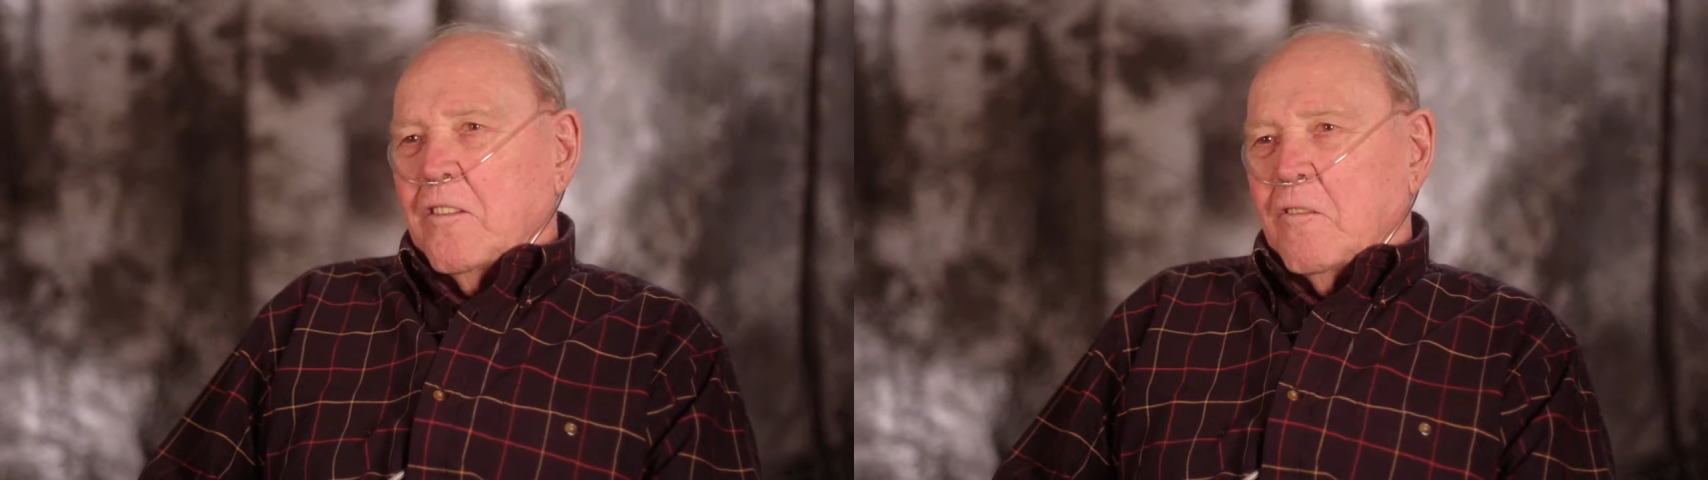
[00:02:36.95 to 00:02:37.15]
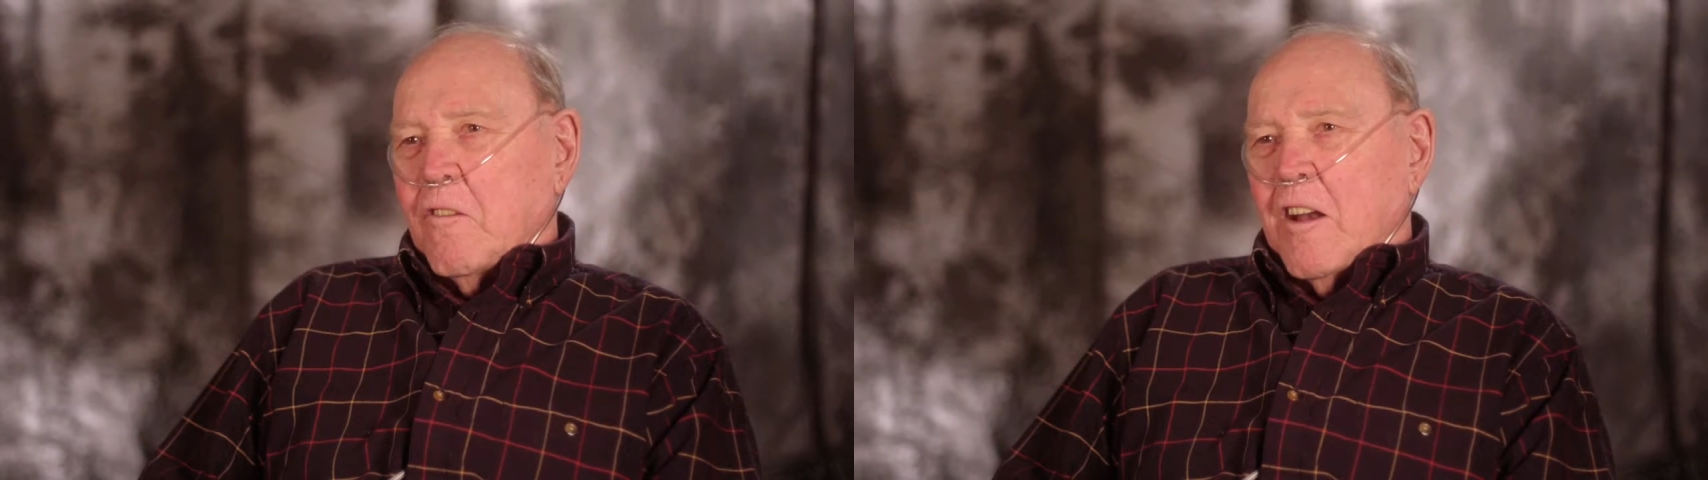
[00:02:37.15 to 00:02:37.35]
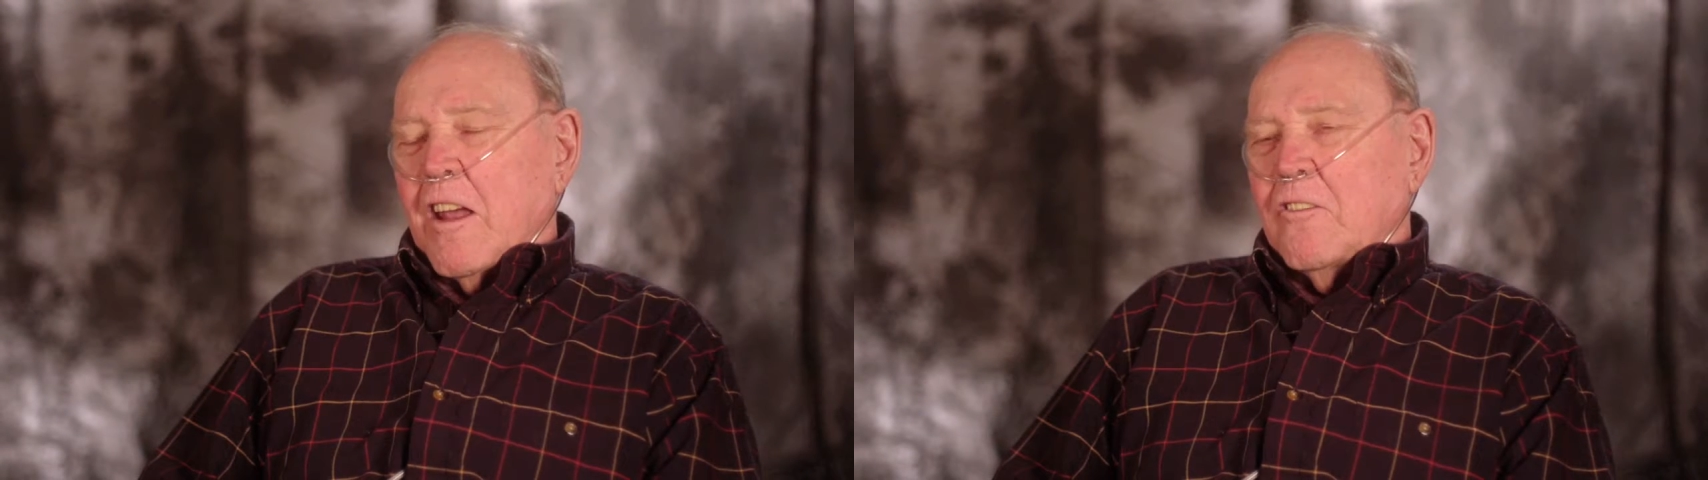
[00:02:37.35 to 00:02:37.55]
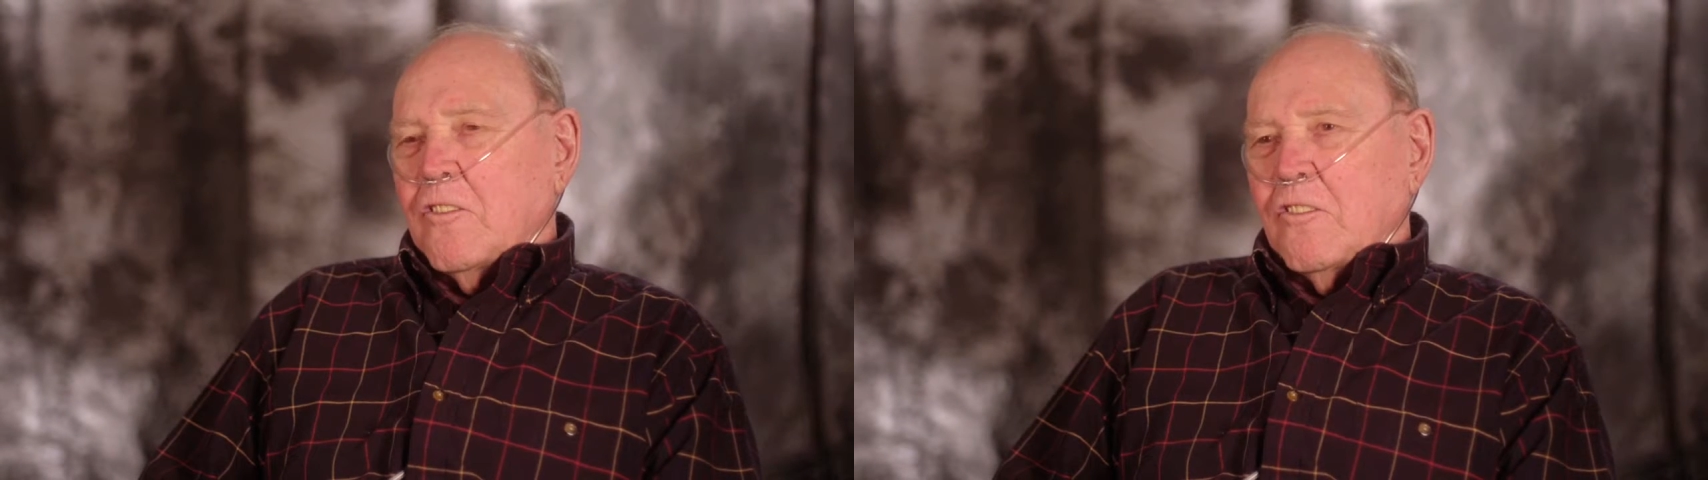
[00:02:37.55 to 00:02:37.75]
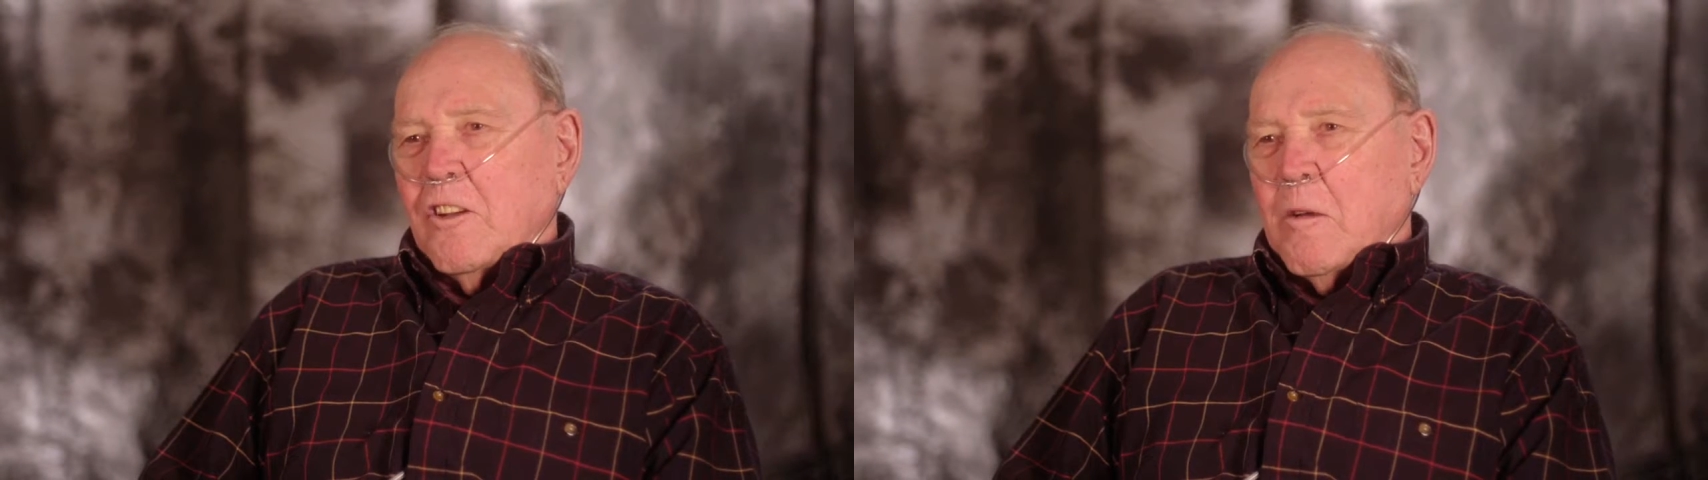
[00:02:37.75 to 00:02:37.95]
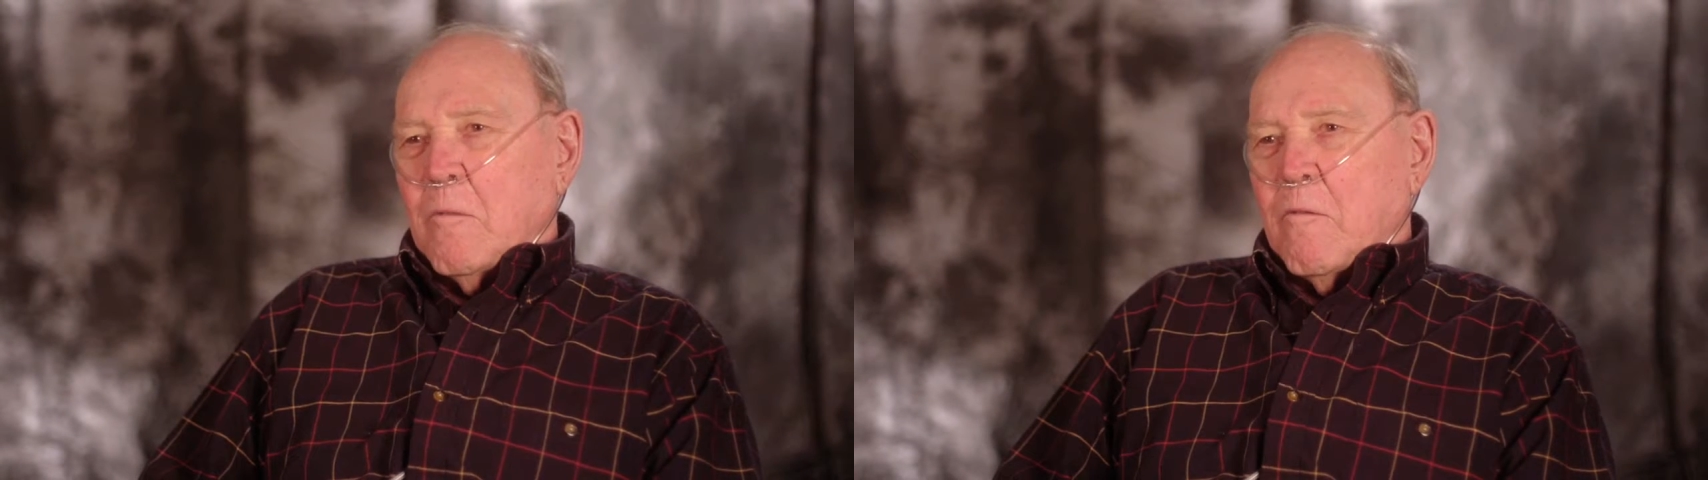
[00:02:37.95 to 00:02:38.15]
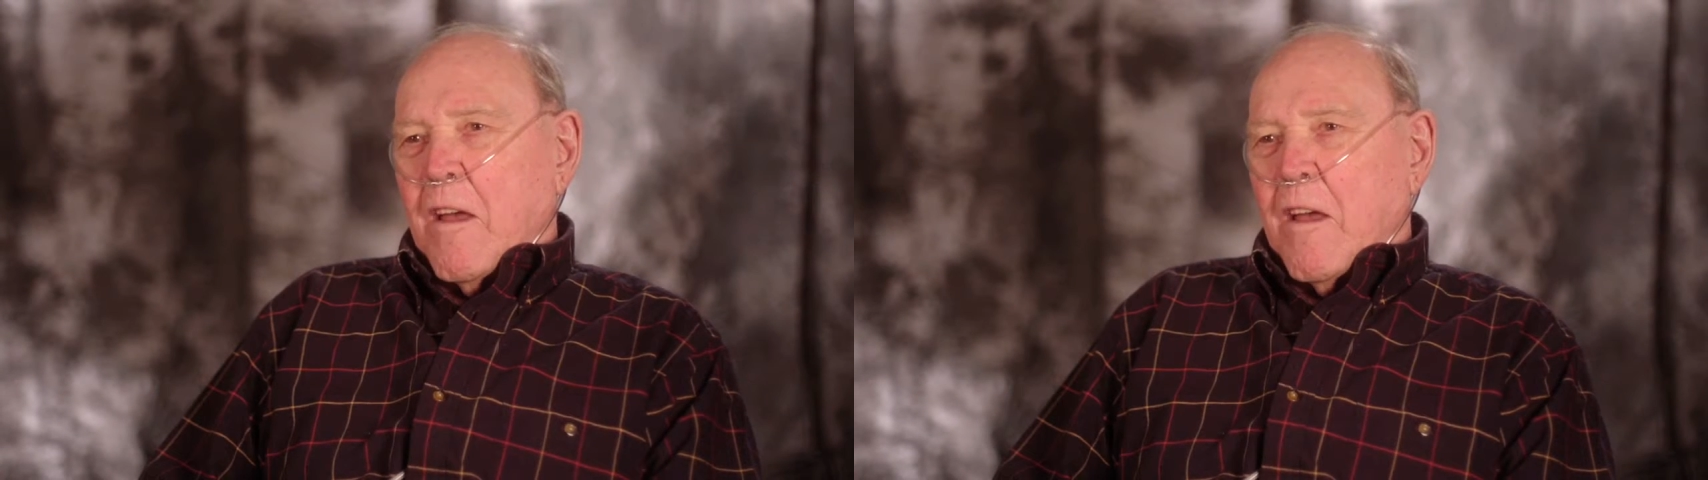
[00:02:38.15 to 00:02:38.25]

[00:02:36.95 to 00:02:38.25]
the relationship of